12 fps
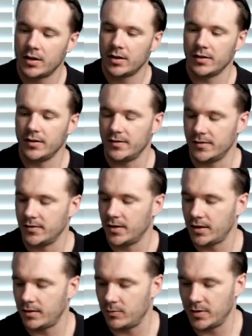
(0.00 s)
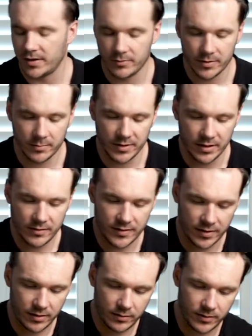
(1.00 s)
This is not the one that we'll be
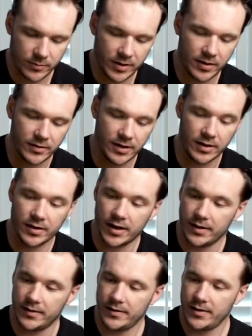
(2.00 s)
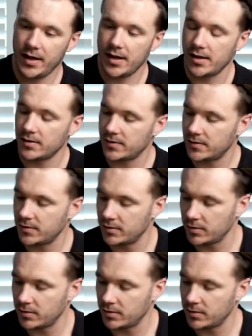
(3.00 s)
using because we're in the United States.